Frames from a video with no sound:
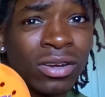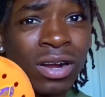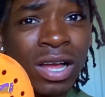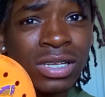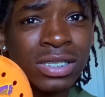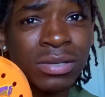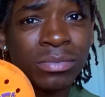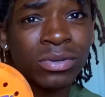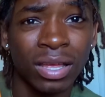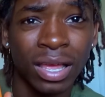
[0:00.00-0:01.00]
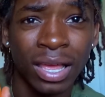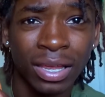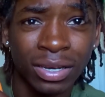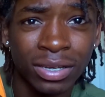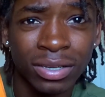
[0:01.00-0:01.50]
Croc symbol,
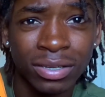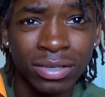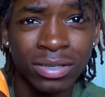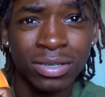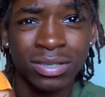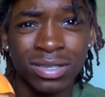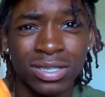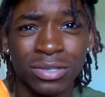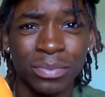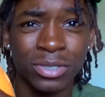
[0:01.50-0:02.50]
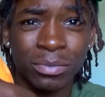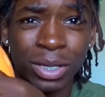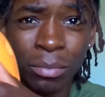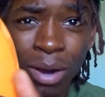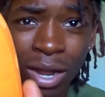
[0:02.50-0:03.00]
and this is supposed to be
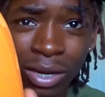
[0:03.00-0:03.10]
LeBron.